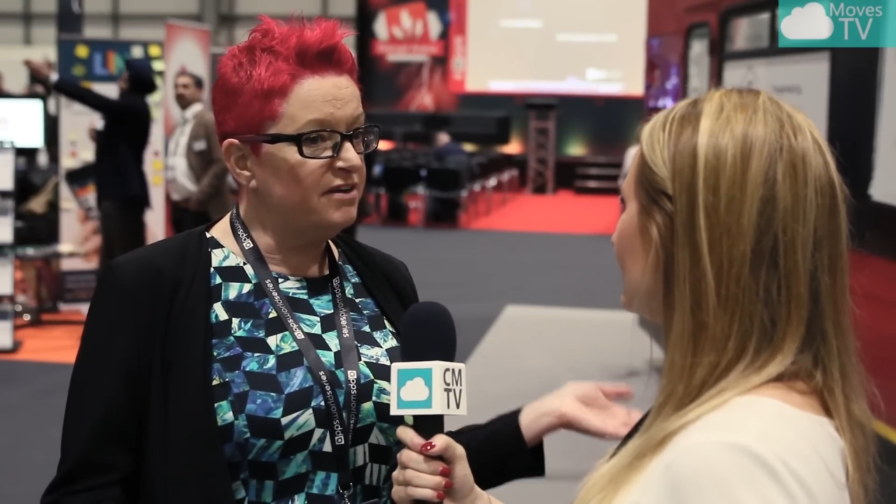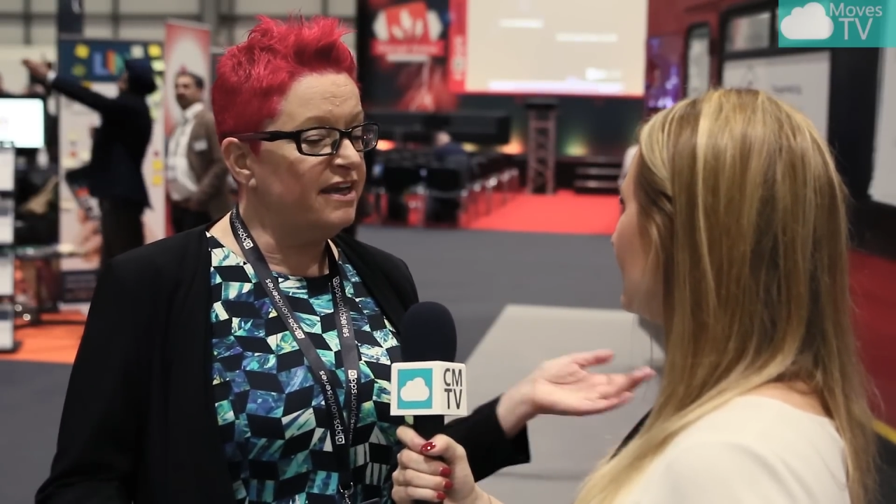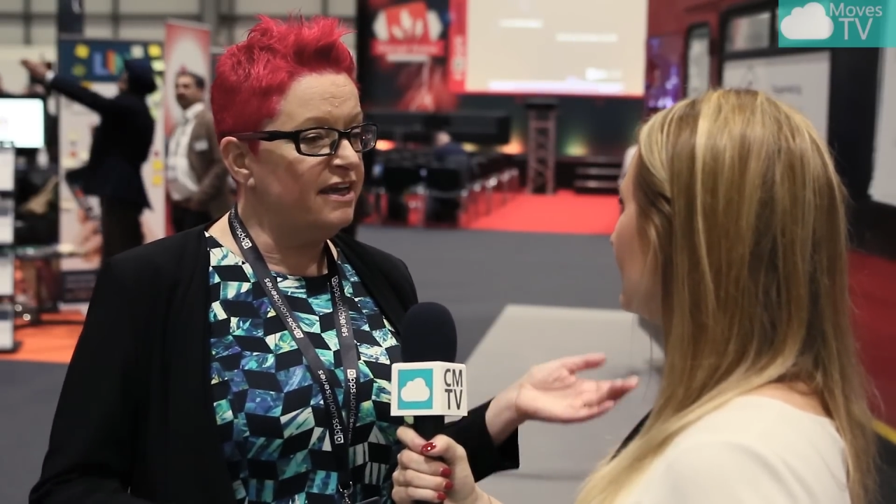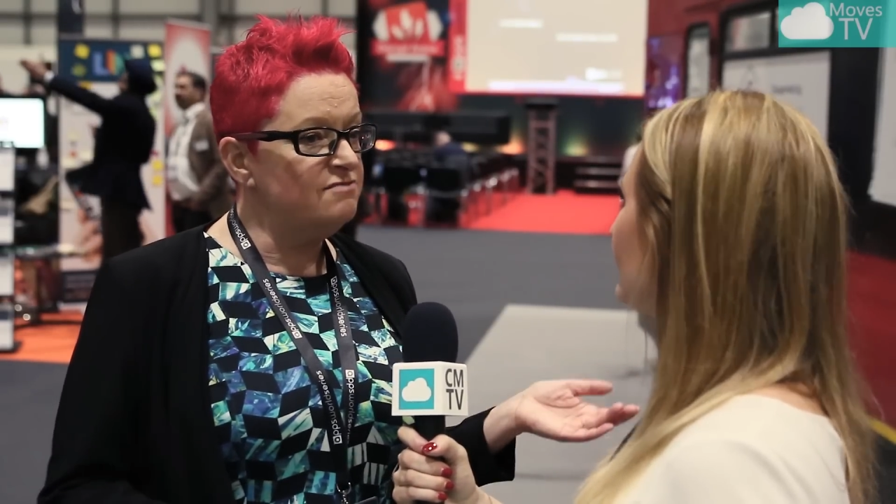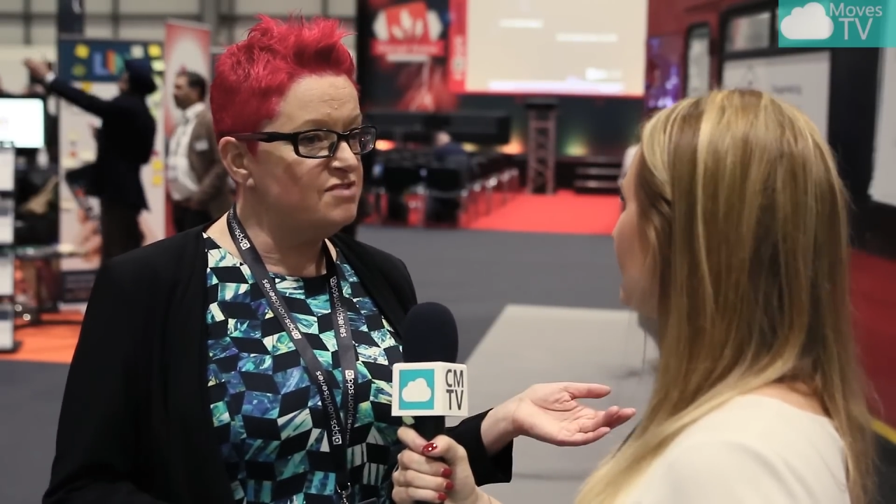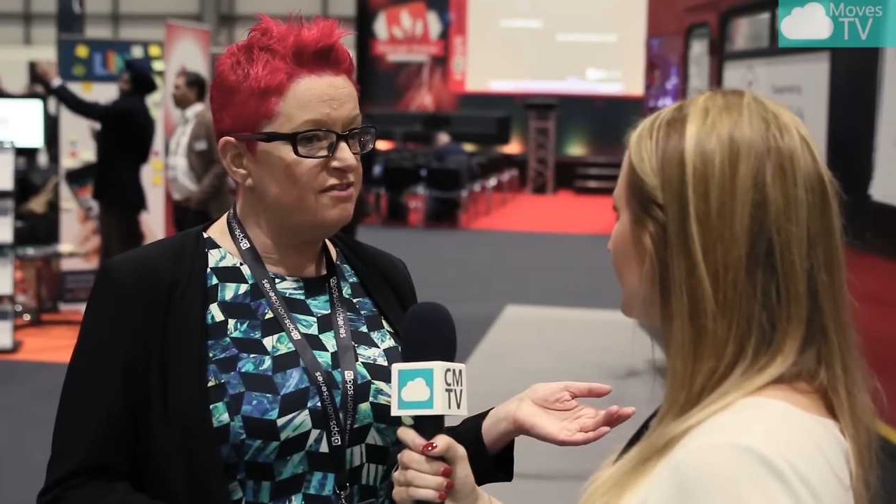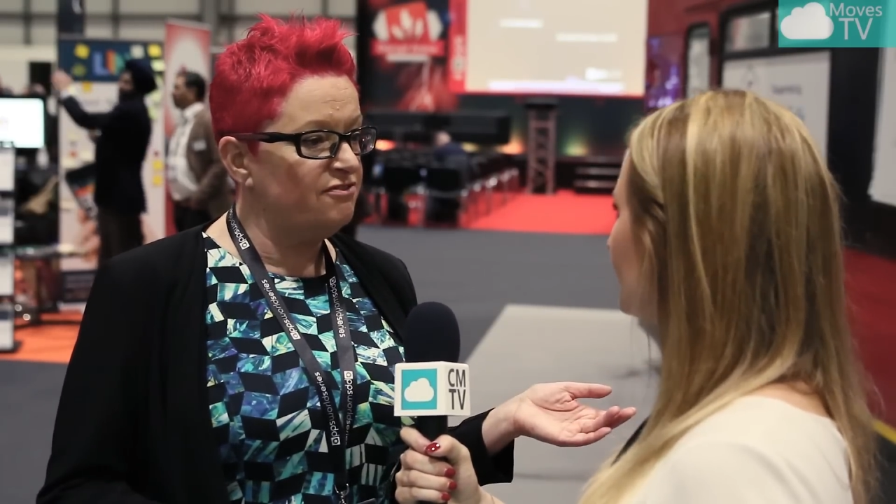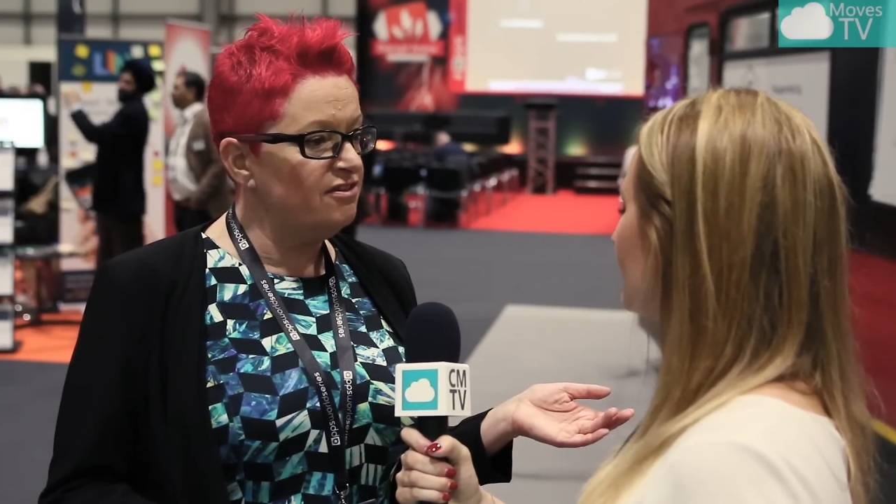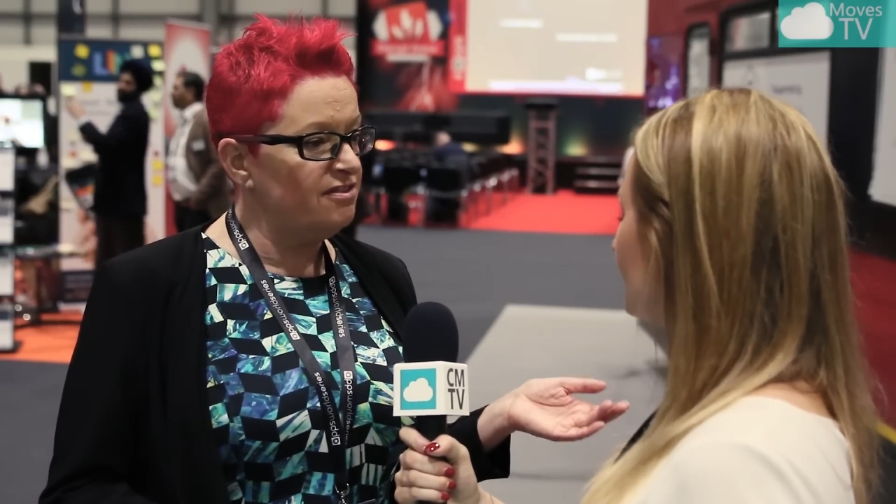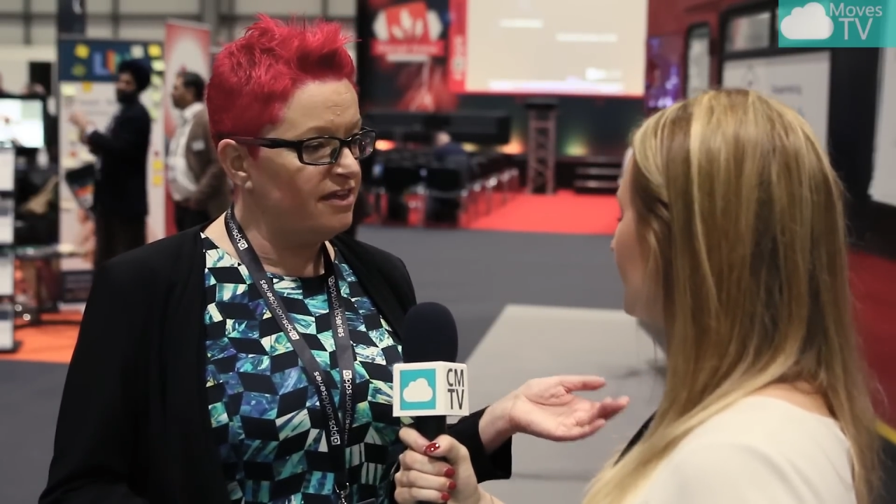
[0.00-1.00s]
bringing
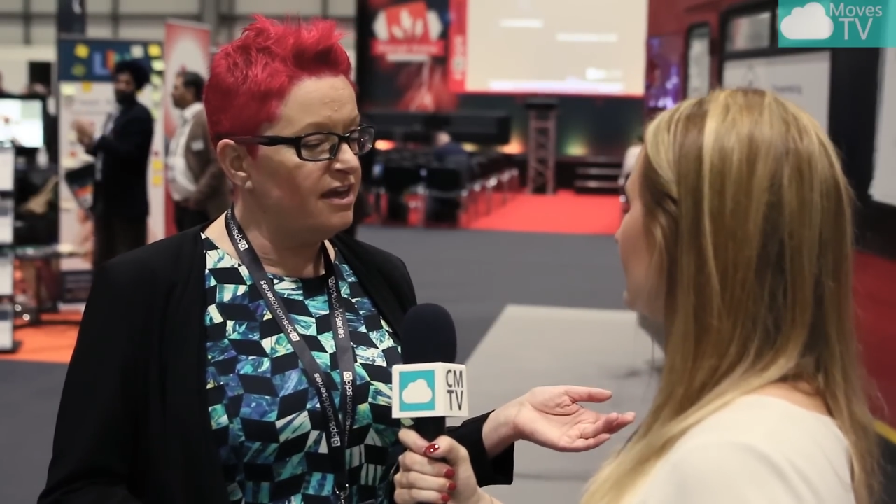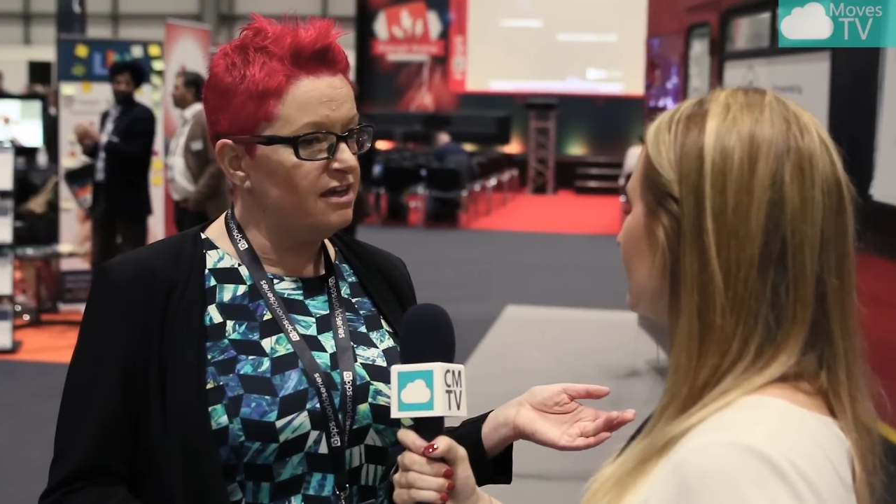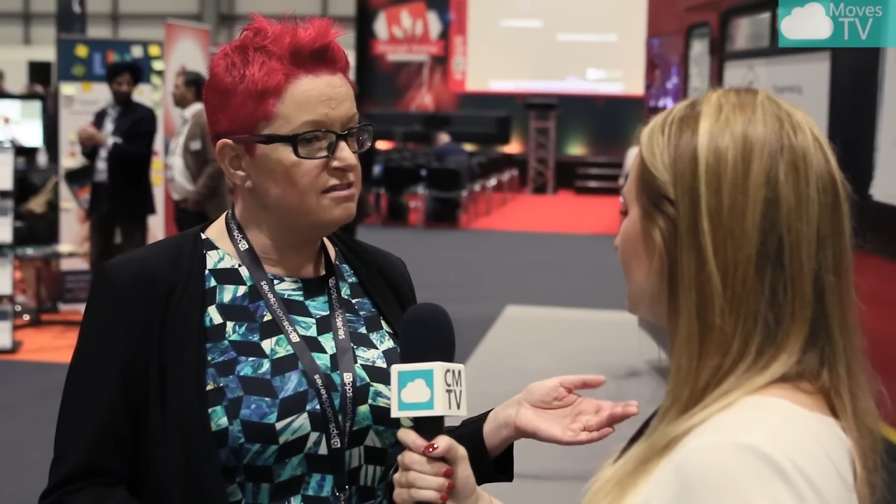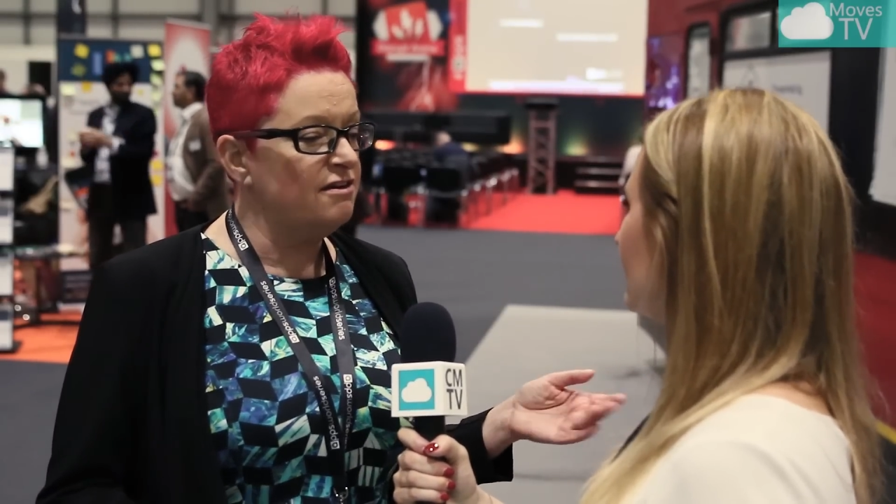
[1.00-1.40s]
different things.